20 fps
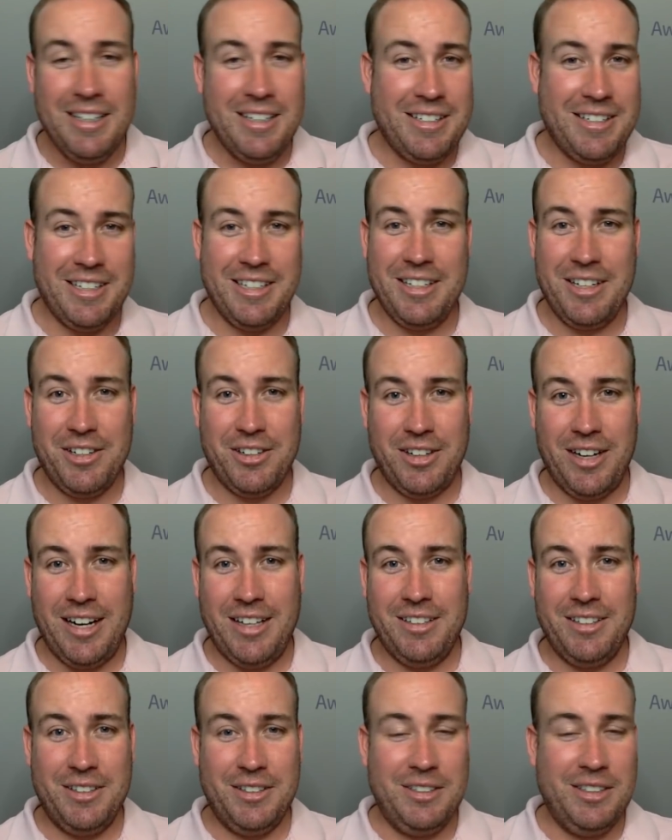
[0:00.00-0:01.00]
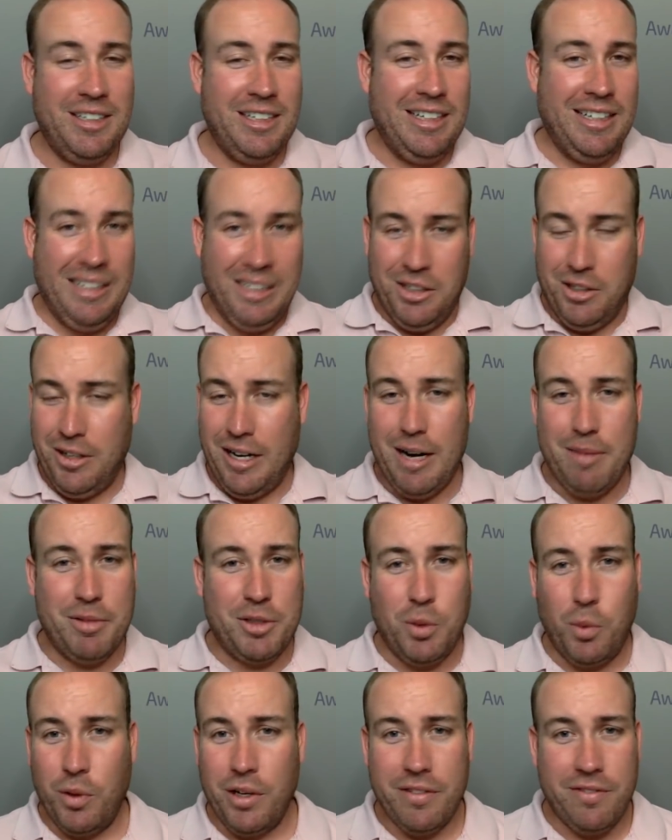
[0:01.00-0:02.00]
See another island. Grab a
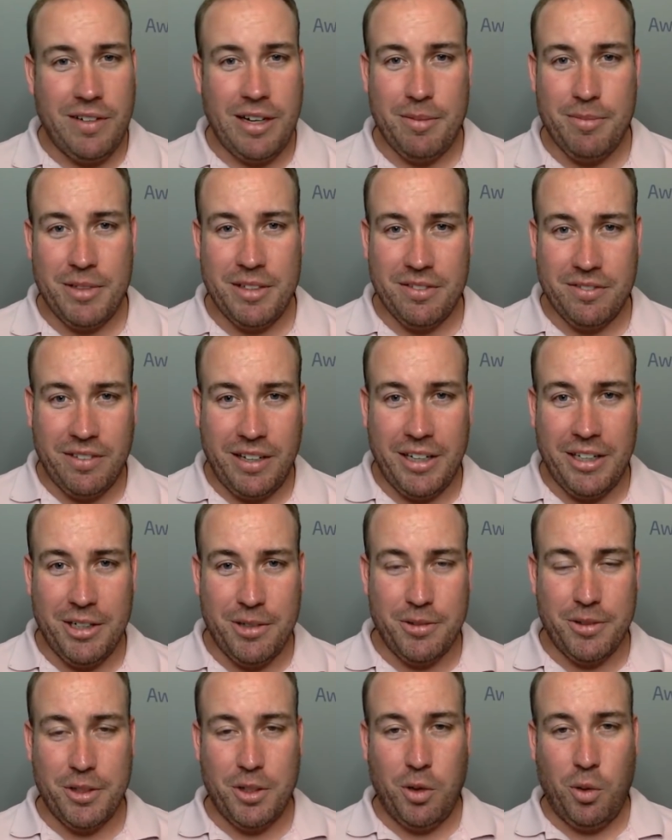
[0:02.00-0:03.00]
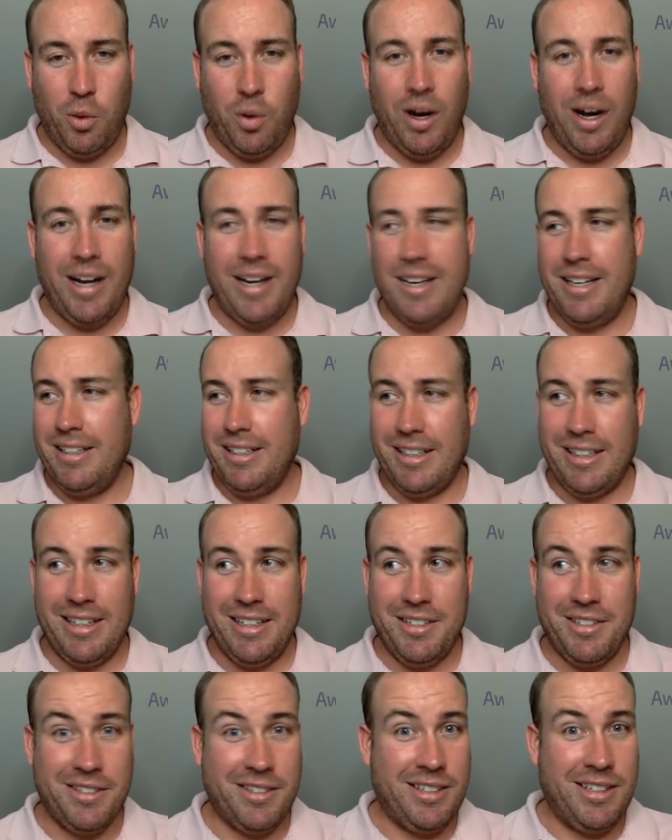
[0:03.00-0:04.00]
25-minute flight over to Kauai like
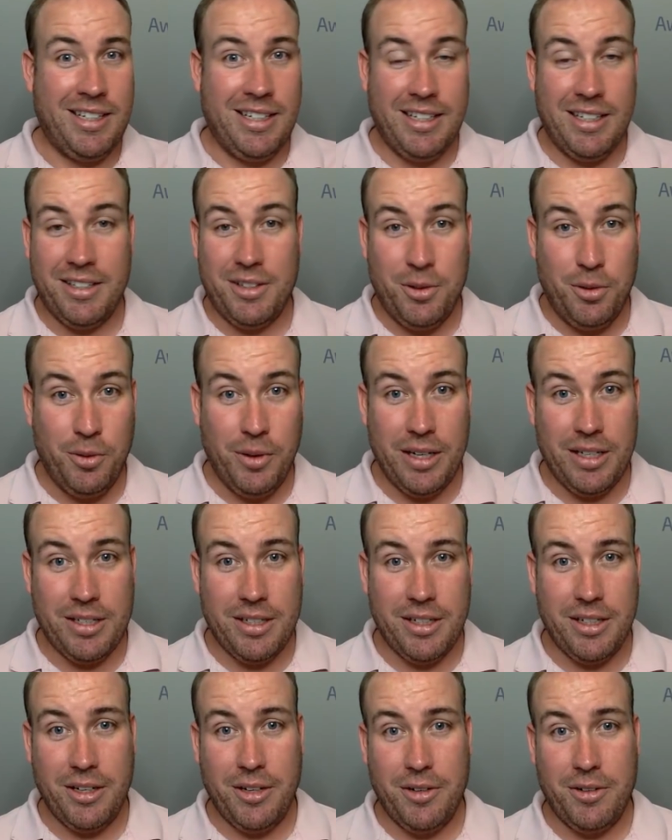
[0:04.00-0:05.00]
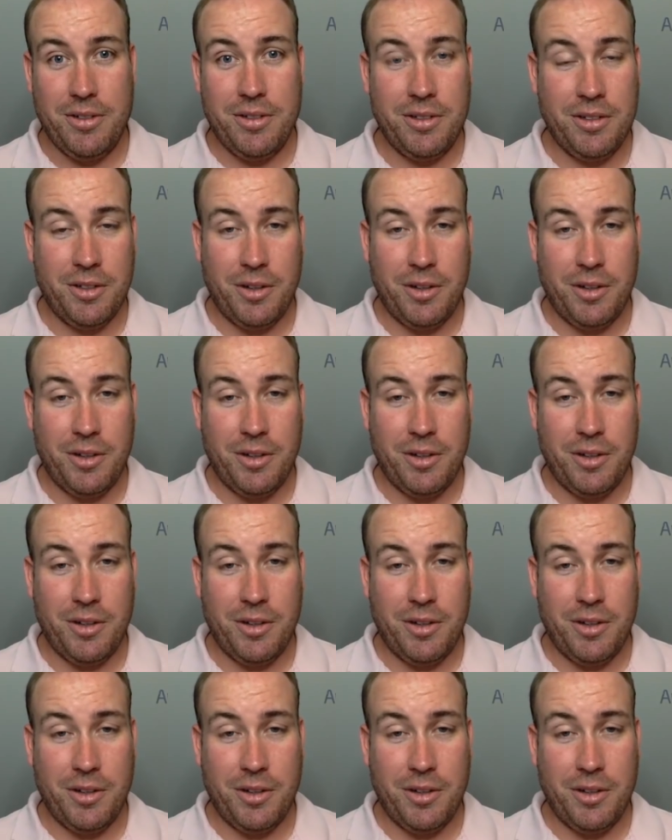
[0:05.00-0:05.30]
I just did 2 weeks ago.